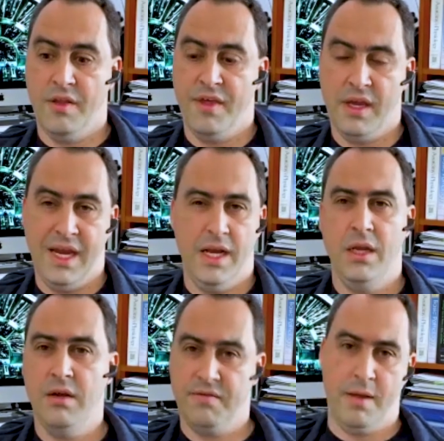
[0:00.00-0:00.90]
think
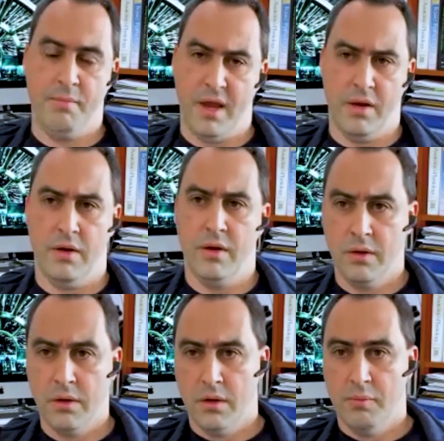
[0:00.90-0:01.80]
any of that mattered,
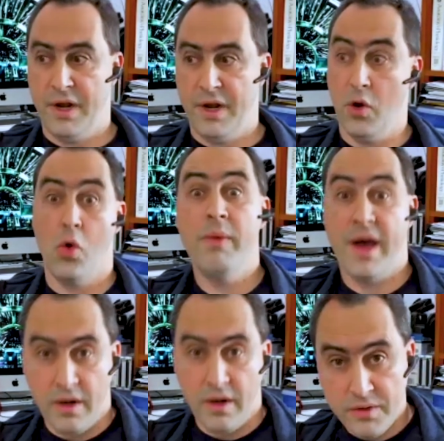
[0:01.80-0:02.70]
but it all
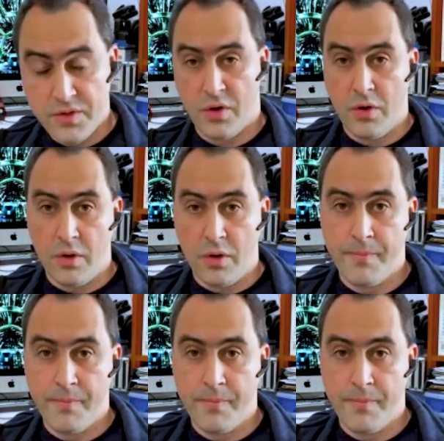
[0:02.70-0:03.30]
mattered to her.